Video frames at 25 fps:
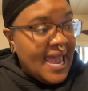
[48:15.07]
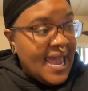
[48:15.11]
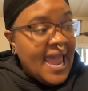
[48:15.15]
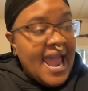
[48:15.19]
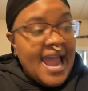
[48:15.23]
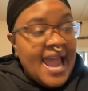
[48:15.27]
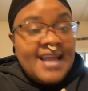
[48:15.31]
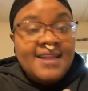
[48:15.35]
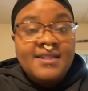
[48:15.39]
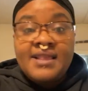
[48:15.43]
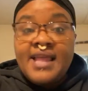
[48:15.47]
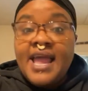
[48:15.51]

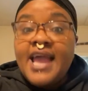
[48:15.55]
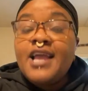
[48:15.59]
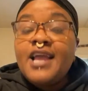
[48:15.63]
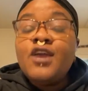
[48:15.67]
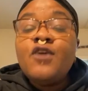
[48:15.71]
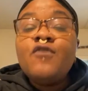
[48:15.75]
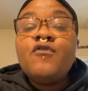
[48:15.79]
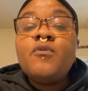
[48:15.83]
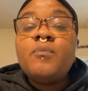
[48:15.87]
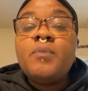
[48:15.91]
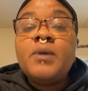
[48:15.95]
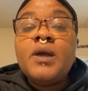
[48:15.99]
And thank
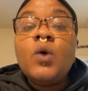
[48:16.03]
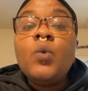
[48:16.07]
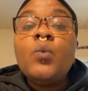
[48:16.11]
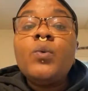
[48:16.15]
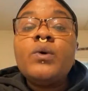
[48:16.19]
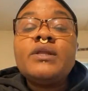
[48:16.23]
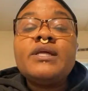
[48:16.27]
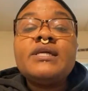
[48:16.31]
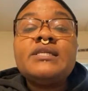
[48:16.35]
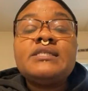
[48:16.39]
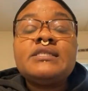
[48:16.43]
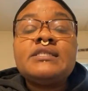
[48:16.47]
you for being
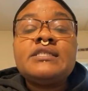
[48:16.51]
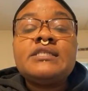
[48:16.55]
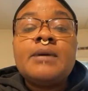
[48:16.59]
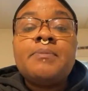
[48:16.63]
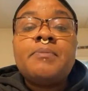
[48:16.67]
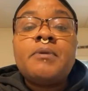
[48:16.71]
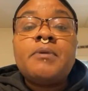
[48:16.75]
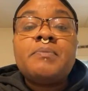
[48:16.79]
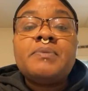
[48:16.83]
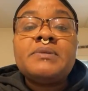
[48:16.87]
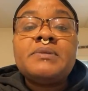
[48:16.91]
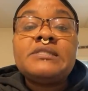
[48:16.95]
willing to
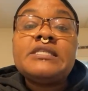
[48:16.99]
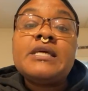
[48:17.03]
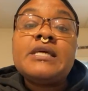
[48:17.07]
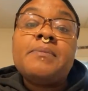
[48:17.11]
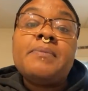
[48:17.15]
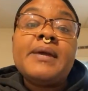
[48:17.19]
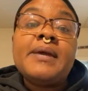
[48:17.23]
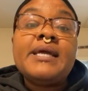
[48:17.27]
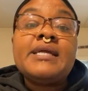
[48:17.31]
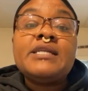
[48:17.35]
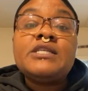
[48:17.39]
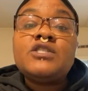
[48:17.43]
step up and
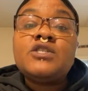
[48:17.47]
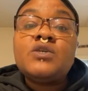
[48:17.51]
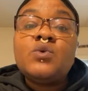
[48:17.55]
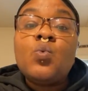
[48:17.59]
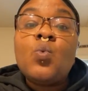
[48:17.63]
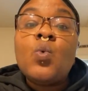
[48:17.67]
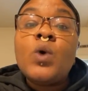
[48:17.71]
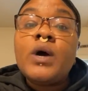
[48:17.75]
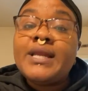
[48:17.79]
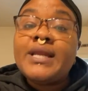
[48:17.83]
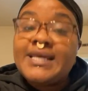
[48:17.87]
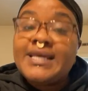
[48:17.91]
step into
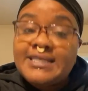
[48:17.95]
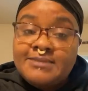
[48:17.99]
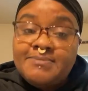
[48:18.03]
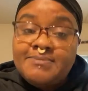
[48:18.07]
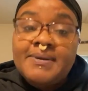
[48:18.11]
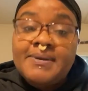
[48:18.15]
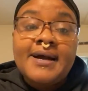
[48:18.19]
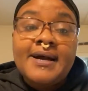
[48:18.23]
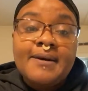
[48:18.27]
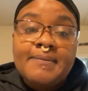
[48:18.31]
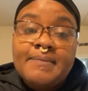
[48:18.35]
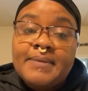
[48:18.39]
what is
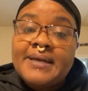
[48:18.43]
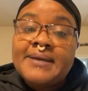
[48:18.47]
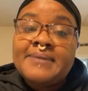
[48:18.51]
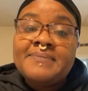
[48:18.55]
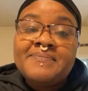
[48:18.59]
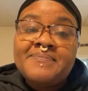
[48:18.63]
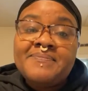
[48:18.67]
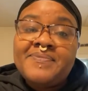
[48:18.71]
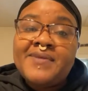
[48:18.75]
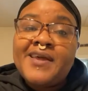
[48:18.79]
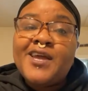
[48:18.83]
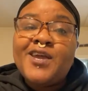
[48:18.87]

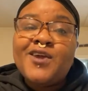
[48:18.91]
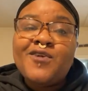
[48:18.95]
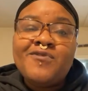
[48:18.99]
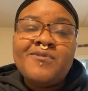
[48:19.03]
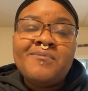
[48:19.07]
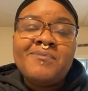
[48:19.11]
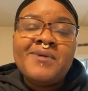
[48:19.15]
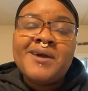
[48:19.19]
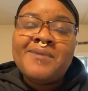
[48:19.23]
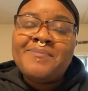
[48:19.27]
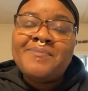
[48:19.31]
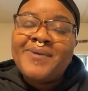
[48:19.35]
becoming. Thank you
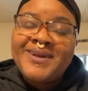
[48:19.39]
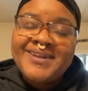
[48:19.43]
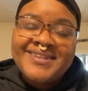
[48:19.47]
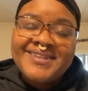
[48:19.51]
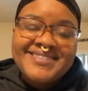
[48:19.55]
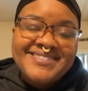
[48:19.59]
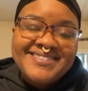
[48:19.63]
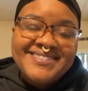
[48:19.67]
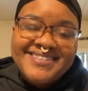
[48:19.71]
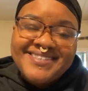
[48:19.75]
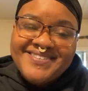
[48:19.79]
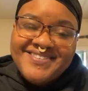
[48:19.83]
for being a part of
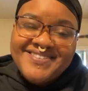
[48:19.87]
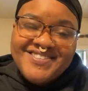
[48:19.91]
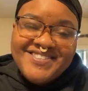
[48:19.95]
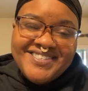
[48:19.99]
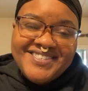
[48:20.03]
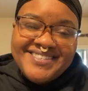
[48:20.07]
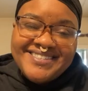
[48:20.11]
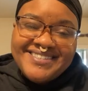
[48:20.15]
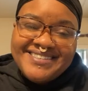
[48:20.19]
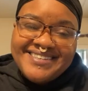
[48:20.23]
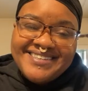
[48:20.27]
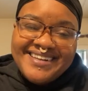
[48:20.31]
the
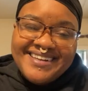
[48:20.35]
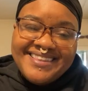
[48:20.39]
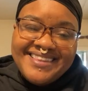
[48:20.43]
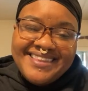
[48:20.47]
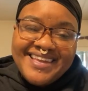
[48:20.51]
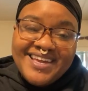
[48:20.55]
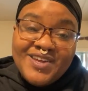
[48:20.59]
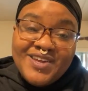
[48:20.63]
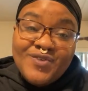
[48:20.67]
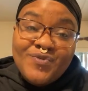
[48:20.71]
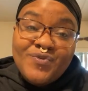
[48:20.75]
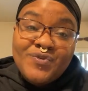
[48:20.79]
solution. And
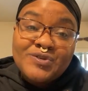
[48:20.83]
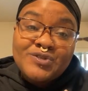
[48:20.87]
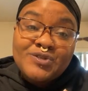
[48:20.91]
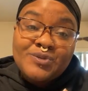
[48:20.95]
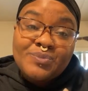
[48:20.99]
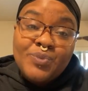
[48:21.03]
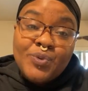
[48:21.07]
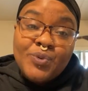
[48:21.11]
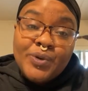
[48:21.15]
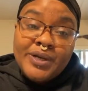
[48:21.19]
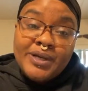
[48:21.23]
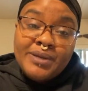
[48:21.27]
thank you for
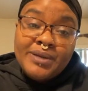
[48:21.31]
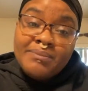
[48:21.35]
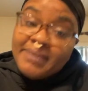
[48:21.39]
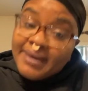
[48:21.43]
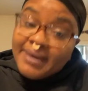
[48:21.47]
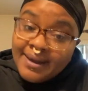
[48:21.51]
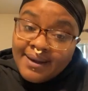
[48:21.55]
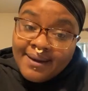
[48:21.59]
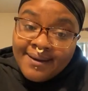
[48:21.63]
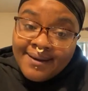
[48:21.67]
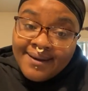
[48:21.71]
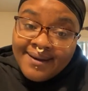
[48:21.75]
supporting
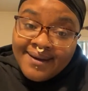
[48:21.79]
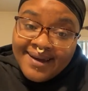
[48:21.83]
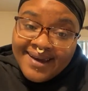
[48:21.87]
me.